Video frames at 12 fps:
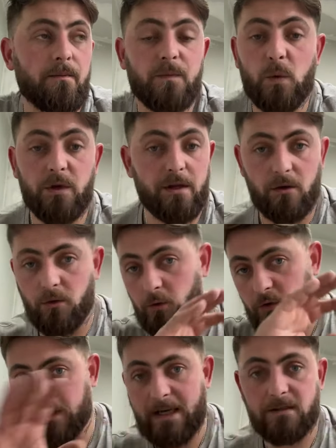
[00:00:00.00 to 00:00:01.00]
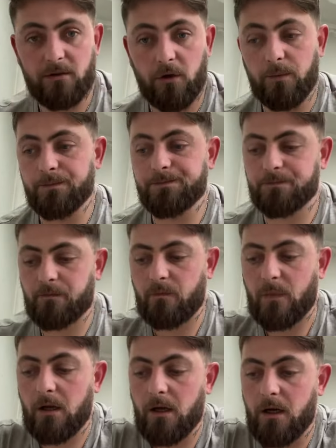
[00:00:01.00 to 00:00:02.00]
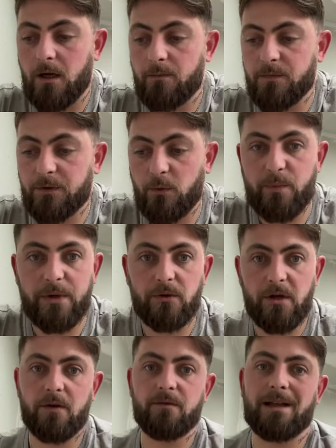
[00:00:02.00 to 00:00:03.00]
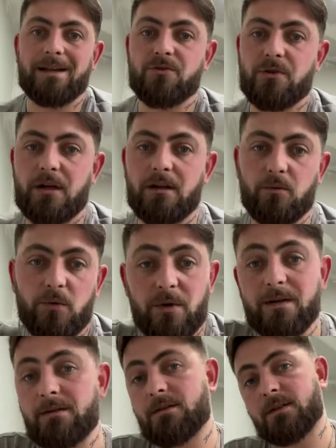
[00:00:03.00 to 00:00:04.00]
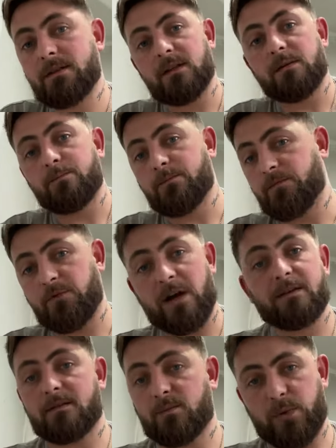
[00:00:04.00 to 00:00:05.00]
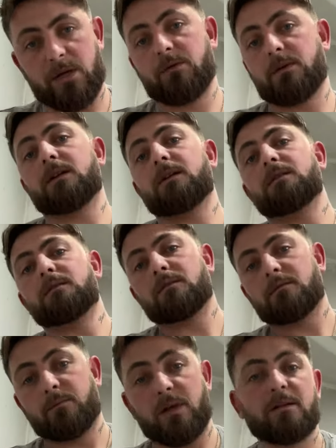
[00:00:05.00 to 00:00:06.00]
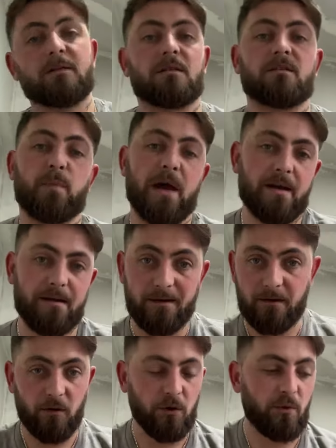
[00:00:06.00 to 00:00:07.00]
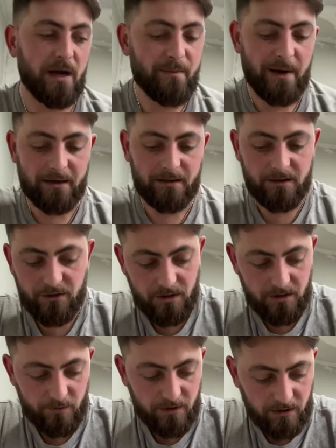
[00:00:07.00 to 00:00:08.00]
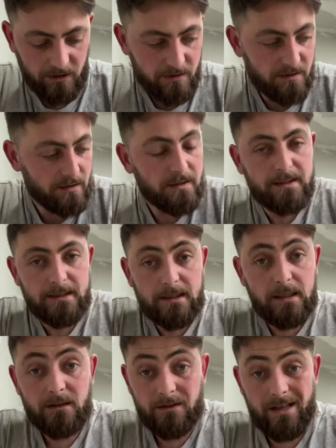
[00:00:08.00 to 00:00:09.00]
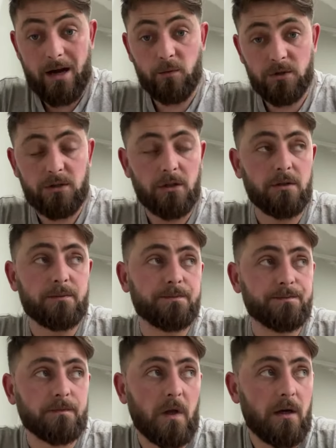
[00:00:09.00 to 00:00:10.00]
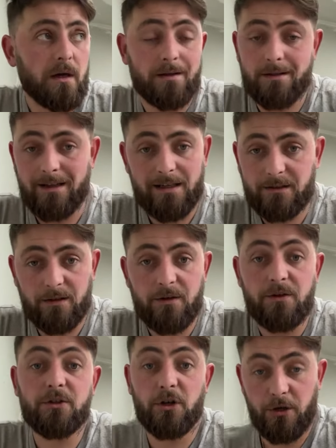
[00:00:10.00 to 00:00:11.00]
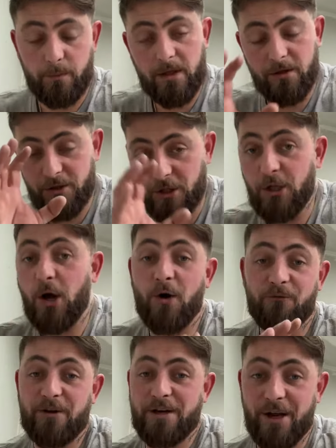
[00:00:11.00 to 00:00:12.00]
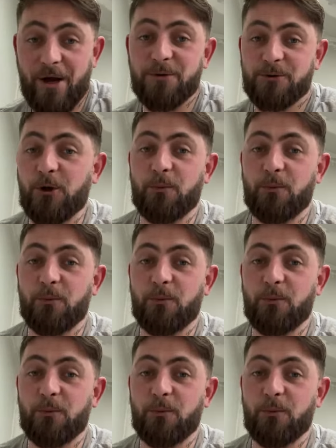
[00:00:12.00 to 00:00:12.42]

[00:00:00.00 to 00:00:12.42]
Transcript: with it all set up. So we built the overland trailer. We did the France, Pyrenees, into Spain and all the way back this year with the kids. So that was good. So that's good. There's a lot of videos